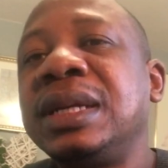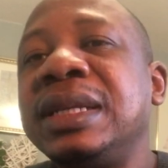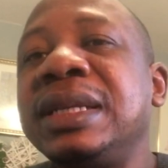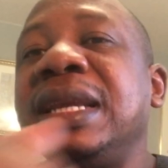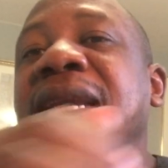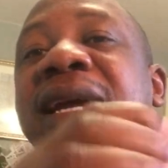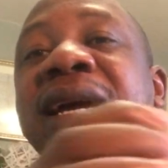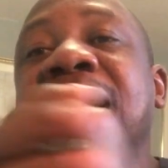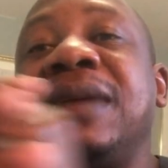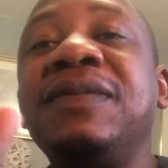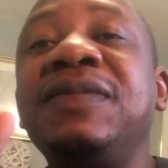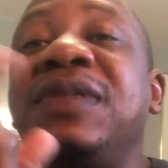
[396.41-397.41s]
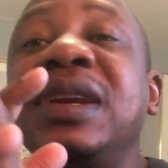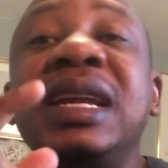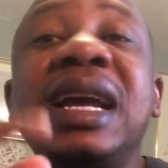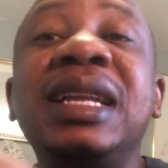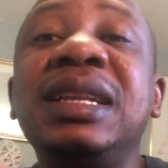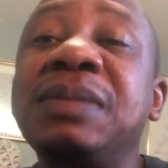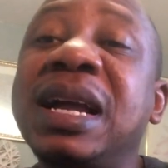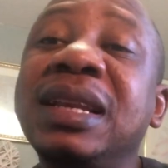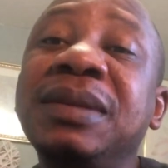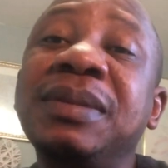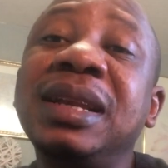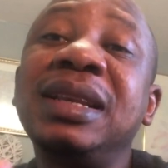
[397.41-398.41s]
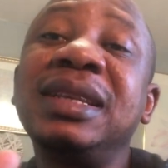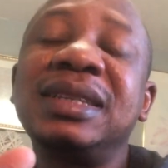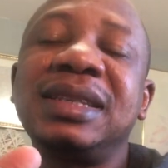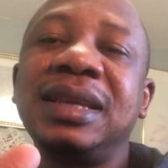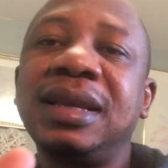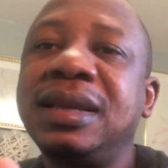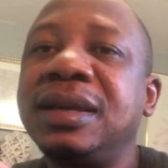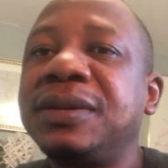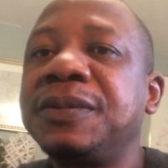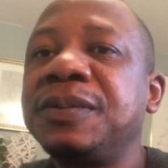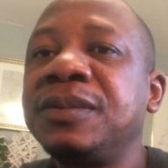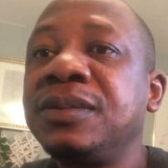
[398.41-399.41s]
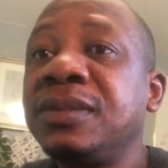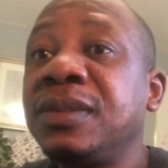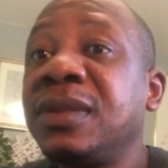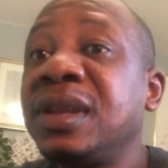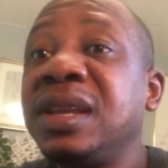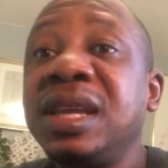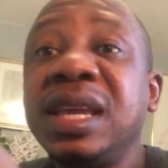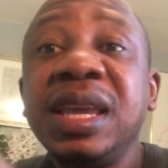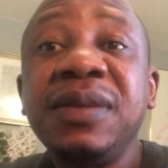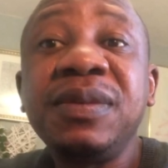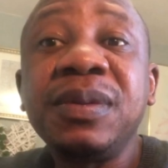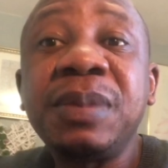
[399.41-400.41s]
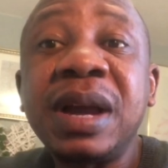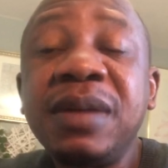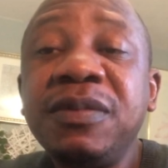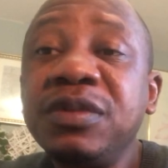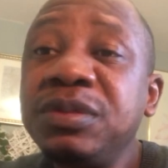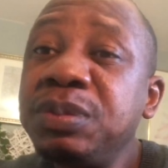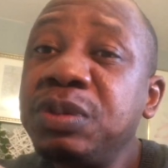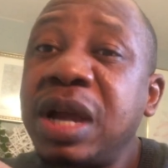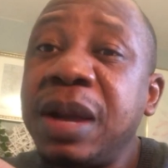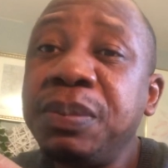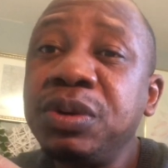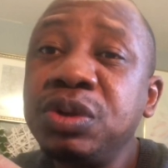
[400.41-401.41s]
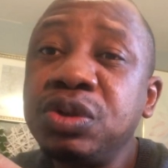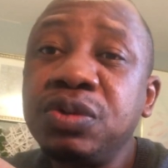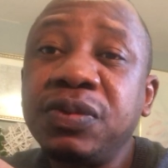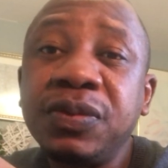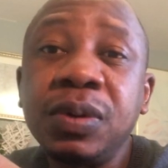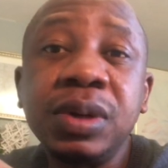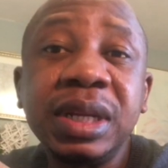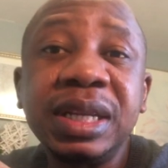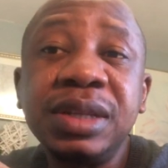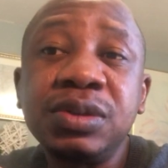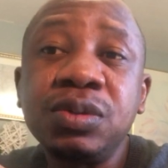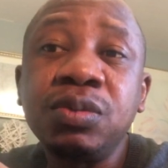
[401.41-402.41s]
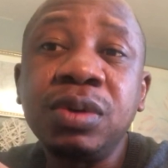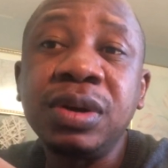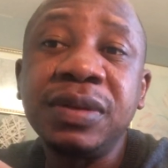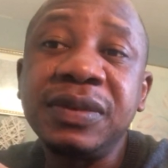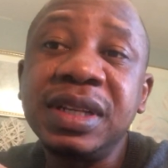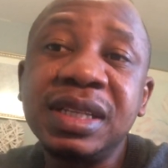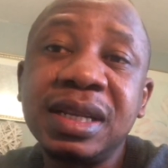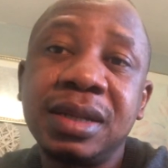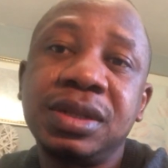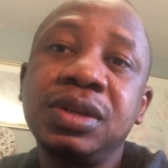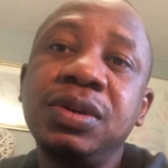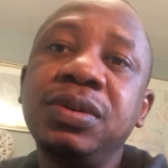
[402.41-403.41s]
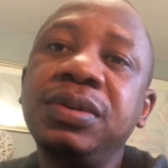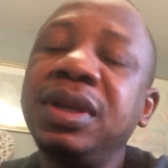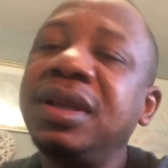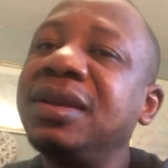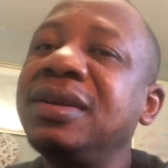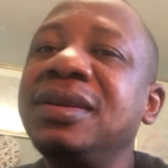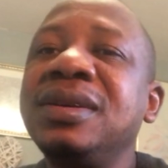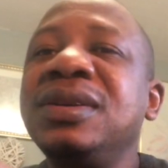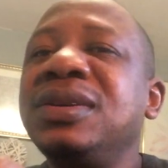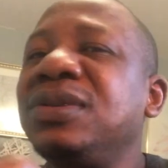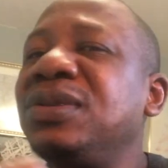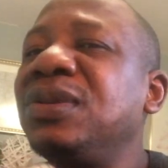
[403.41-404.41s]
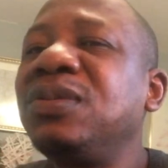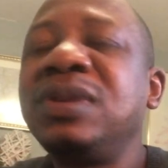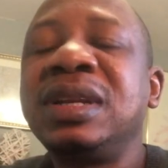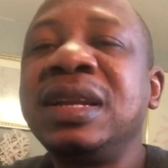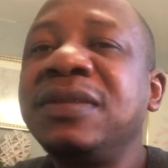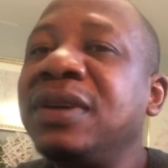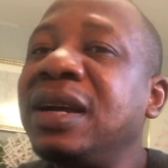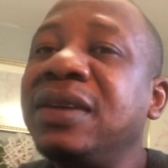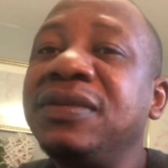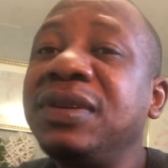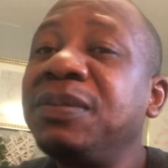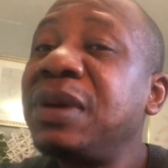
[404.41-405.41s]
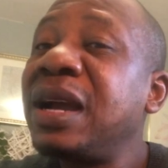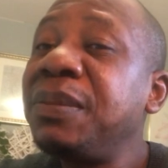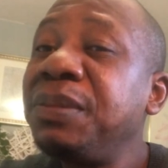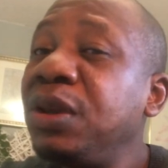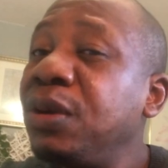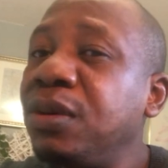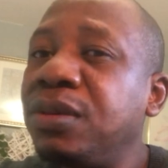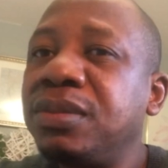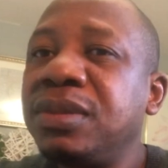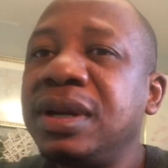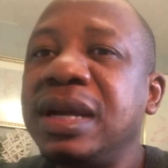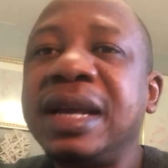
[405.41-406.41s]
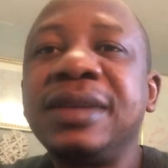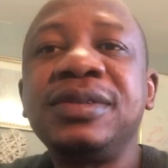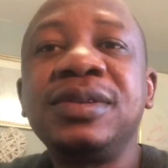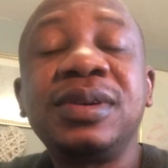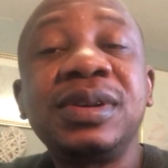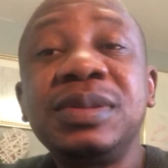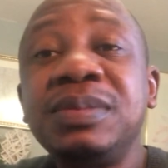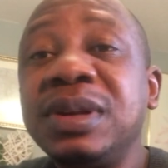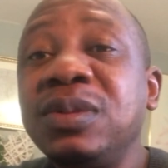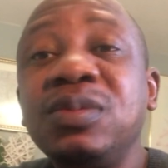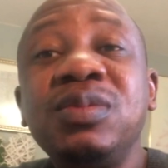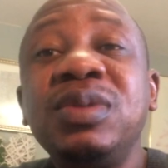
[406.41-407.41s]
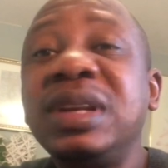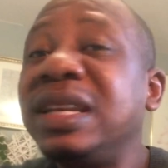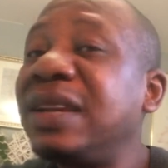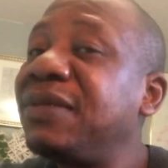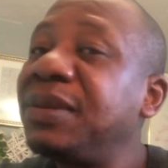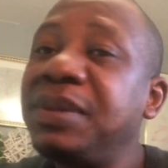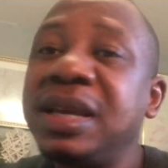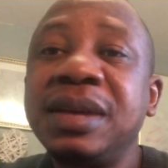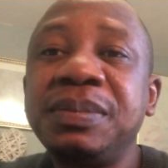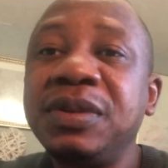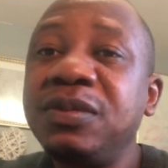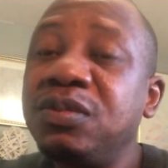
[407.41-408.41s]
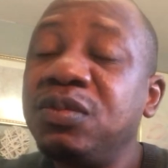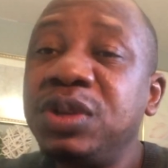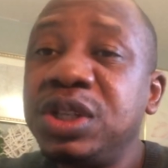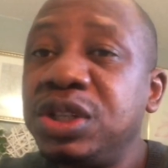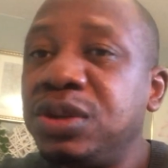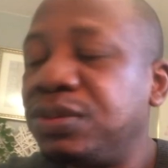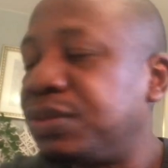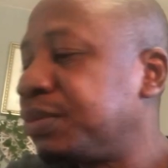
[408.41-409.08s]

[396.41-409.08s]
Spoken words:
They are very animalistic. If you happens to fall into one of this category, you will never have a happy home, and your husband will never be happy with you.